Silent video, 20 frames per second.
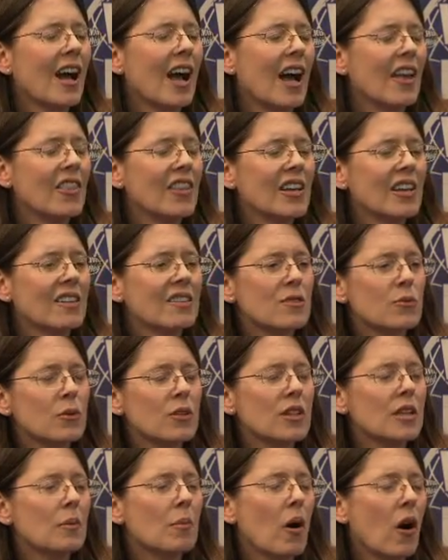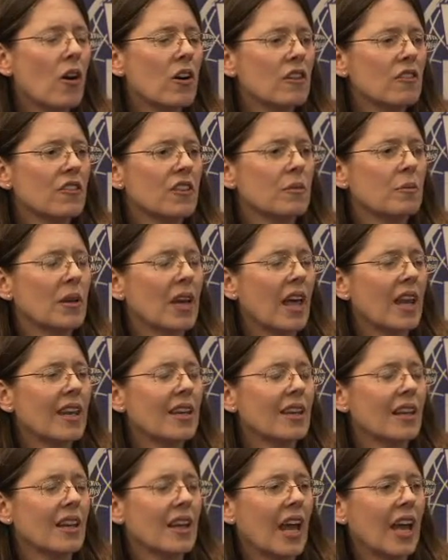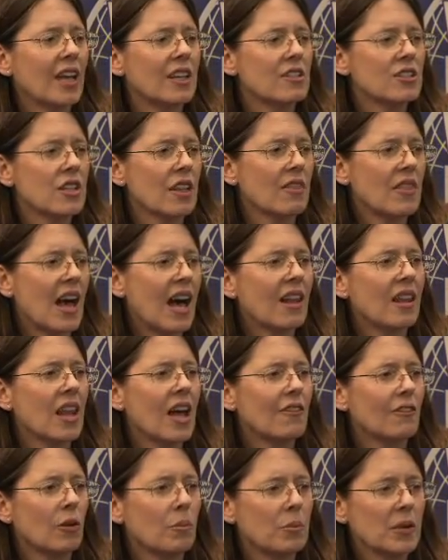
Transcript: I think it's really a part of getting engaged at that level,